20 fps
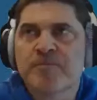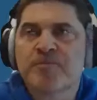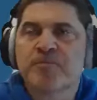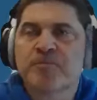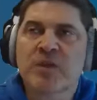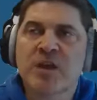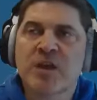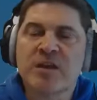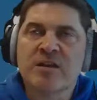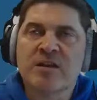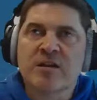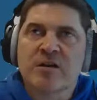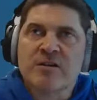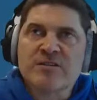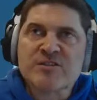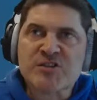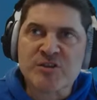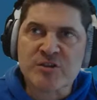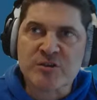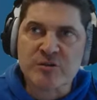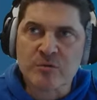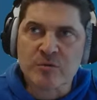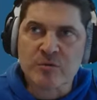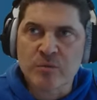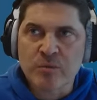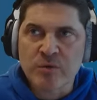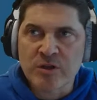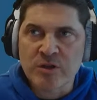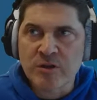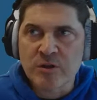Yeah. I think
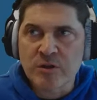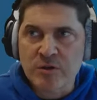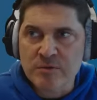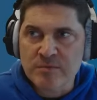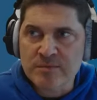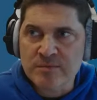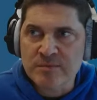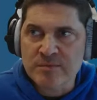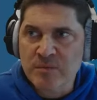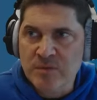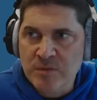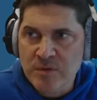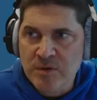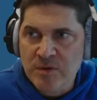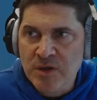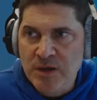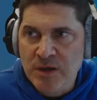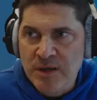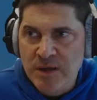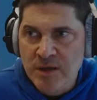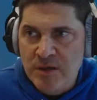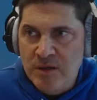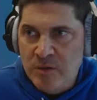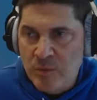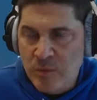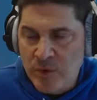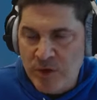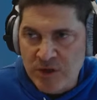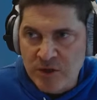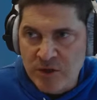also when you're
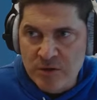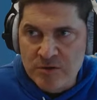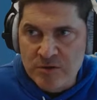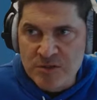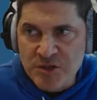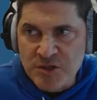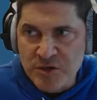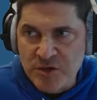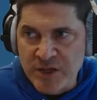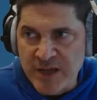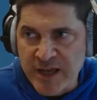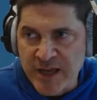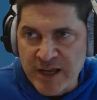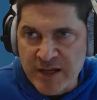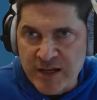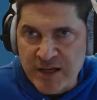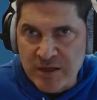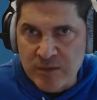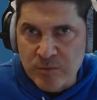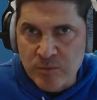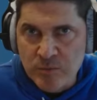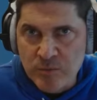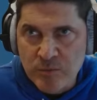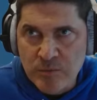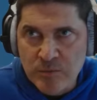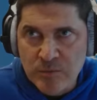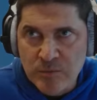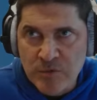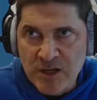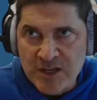turning out a
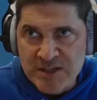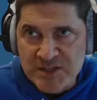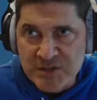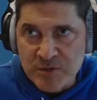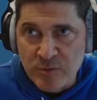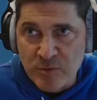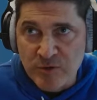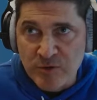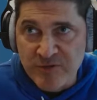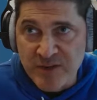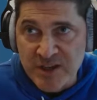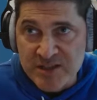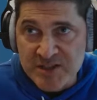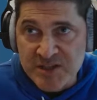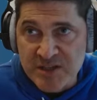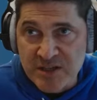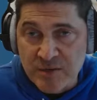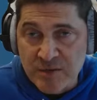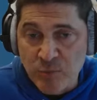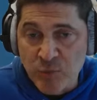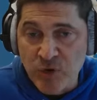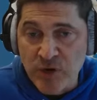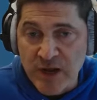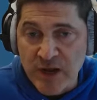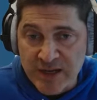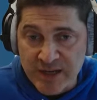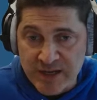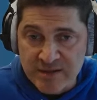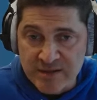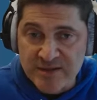customer facing
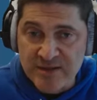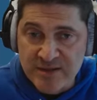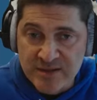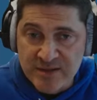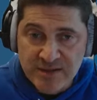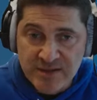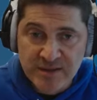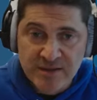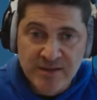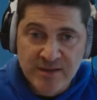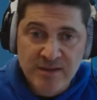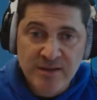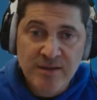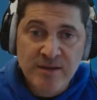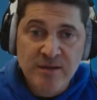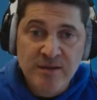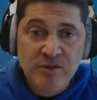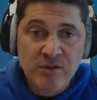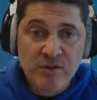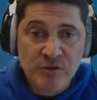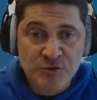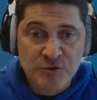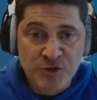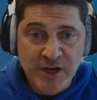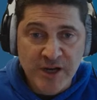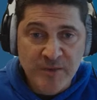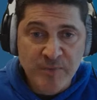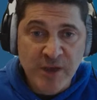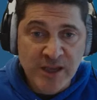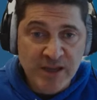product, you
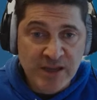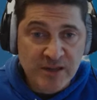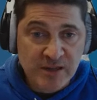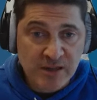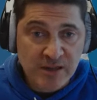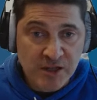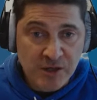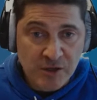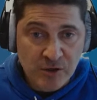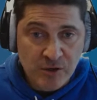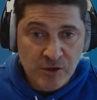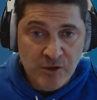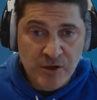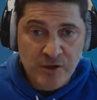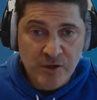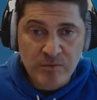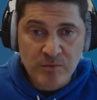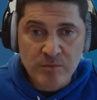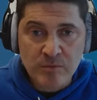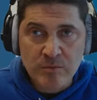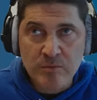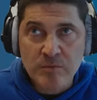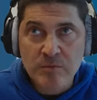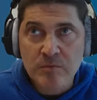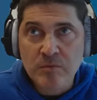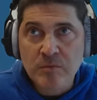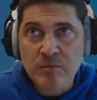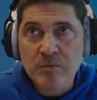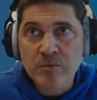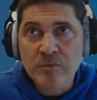try to make it leaner
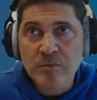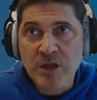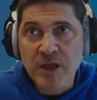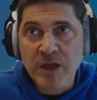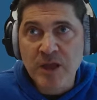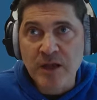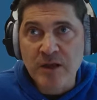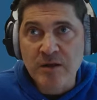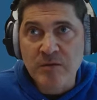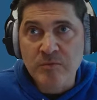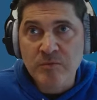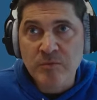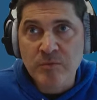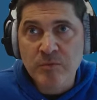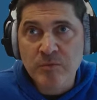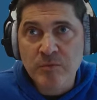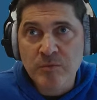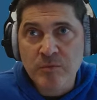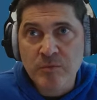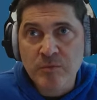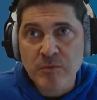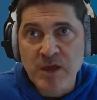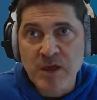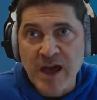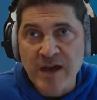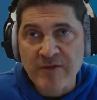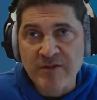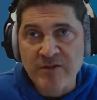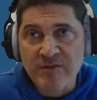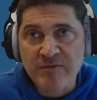and
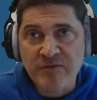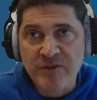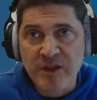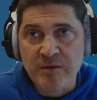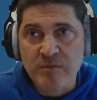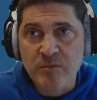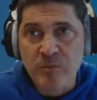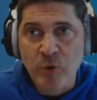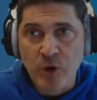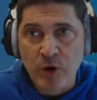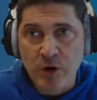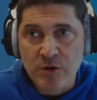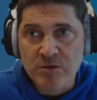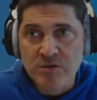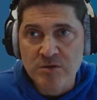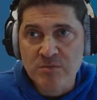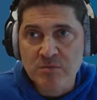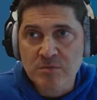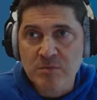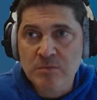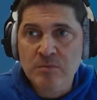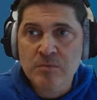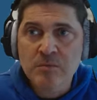have it fit more